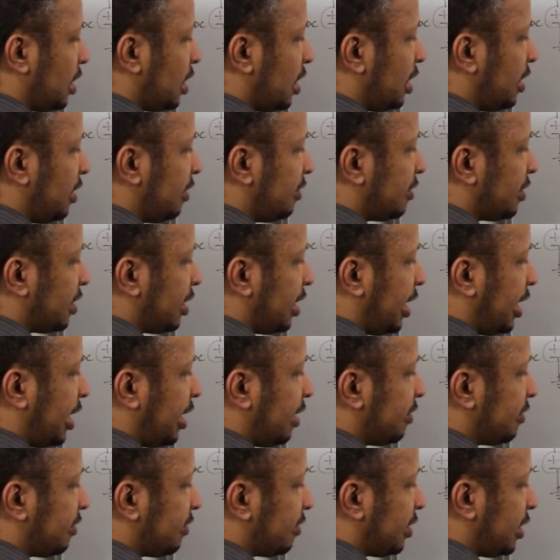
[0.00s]
e to
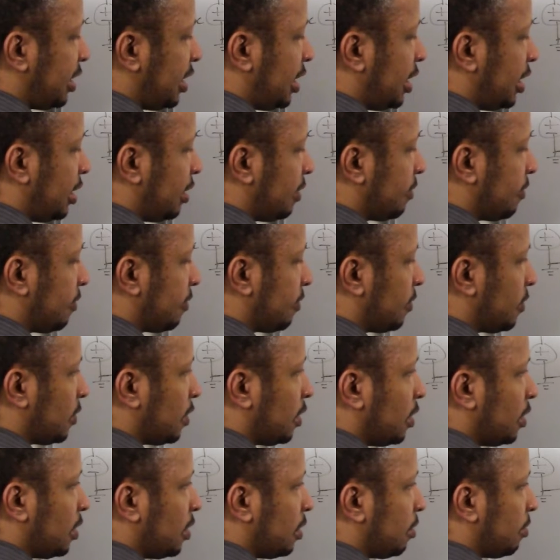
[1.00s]
the st
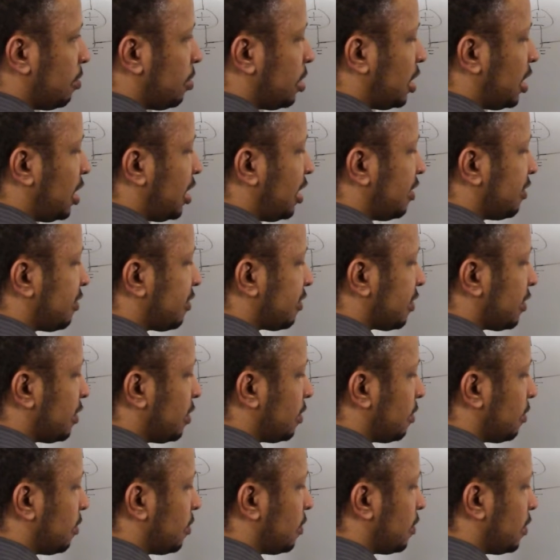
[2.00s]
plus
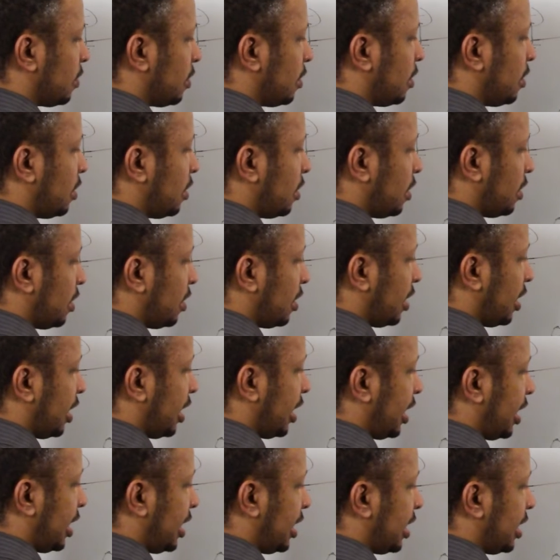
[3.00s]

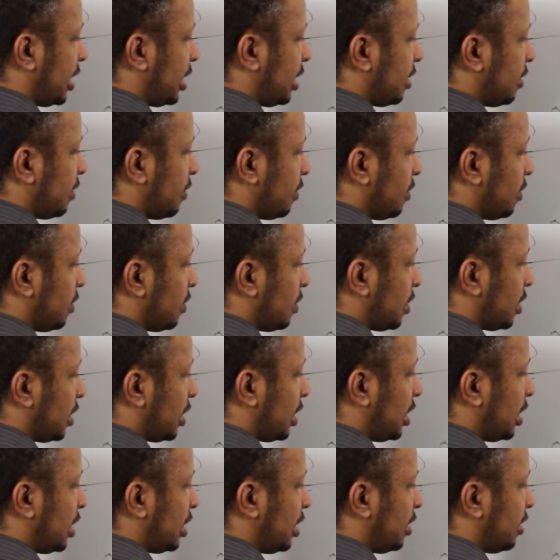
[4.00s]
a
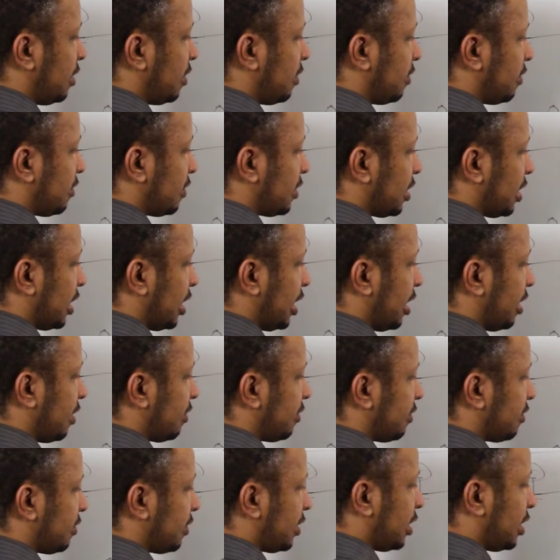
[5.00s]
e to the
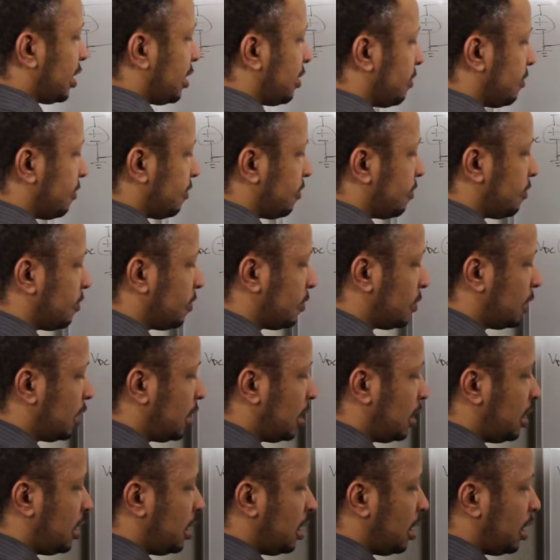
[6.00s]
st.
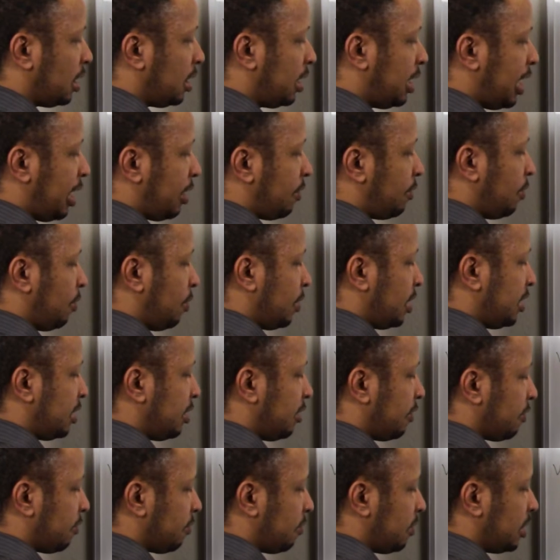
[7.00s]
And now when we
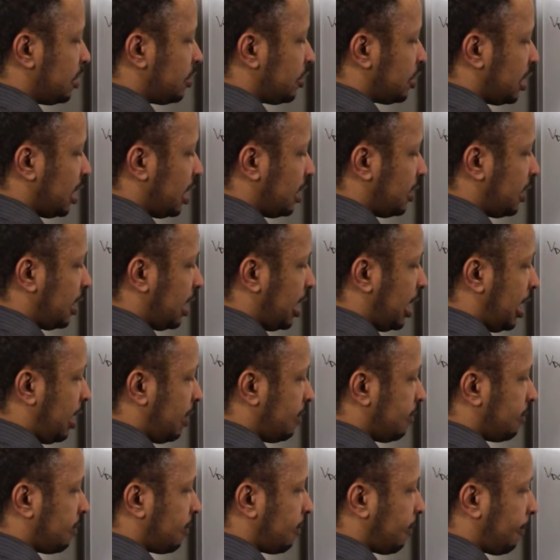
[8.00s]
differentiate
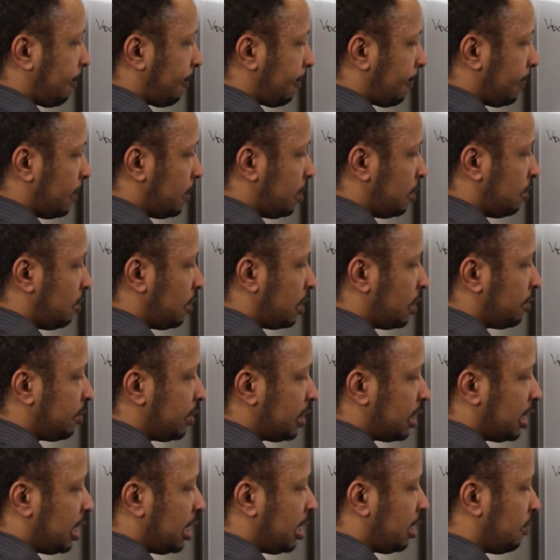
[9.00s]
that, what do
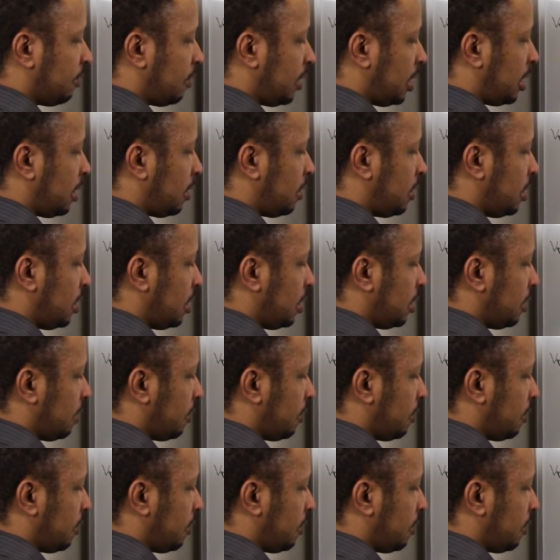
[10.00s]
we get? Well,